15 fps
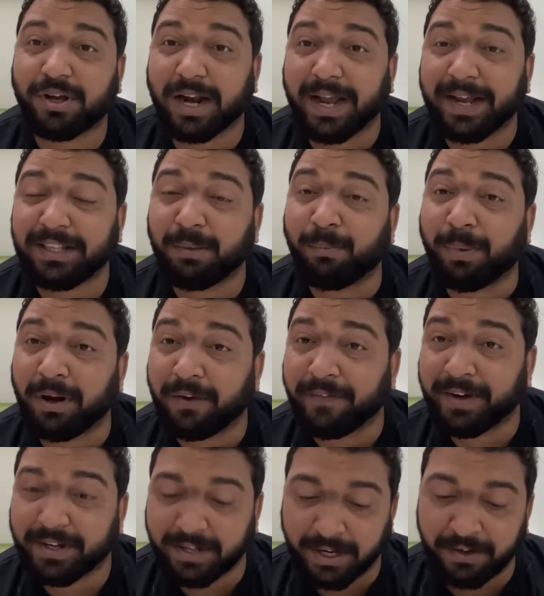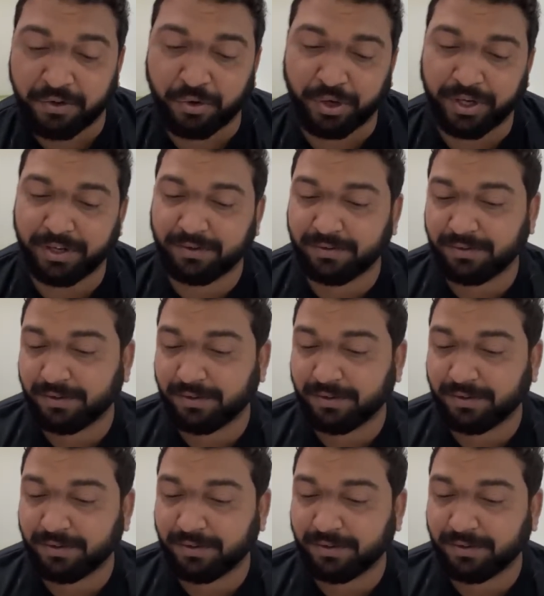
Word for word: Cry the Beloved Country?